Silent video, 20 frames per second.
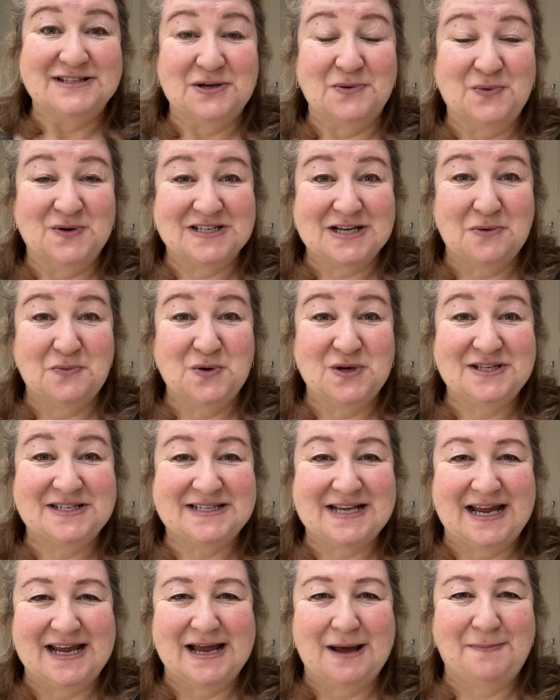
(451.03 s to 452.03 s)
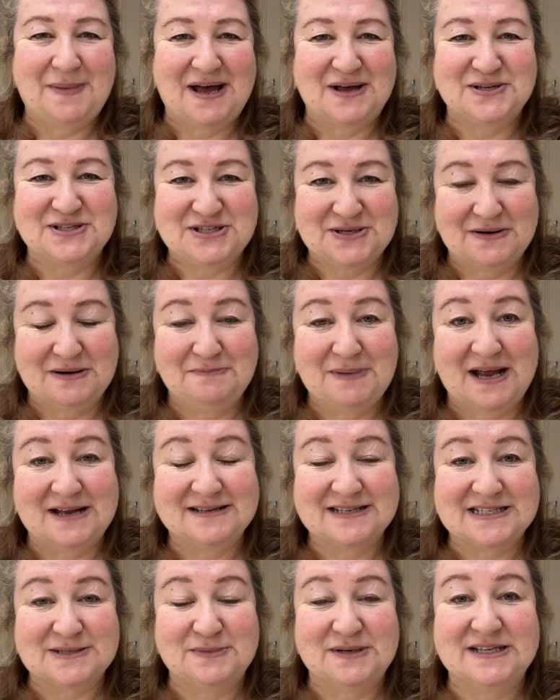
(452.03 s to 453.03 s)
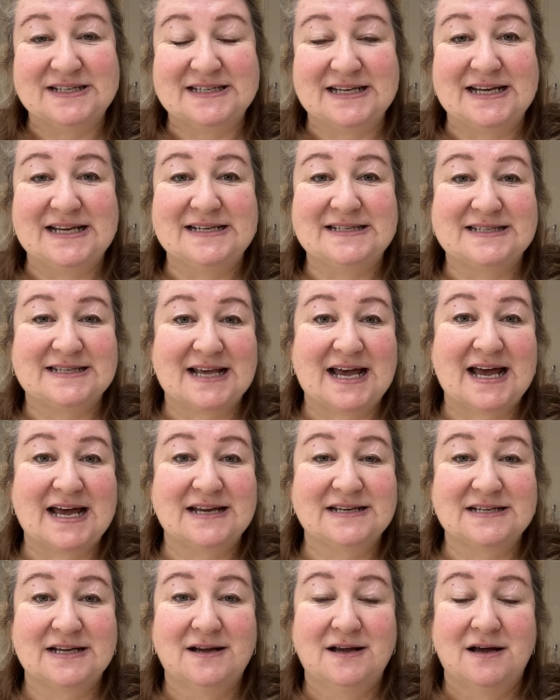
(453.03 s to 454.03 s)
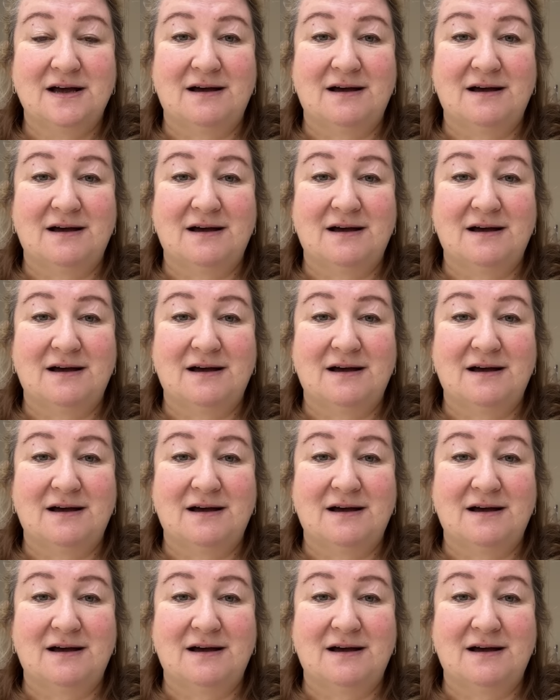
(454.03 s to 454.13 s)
So what I would say about sowing penstemons is that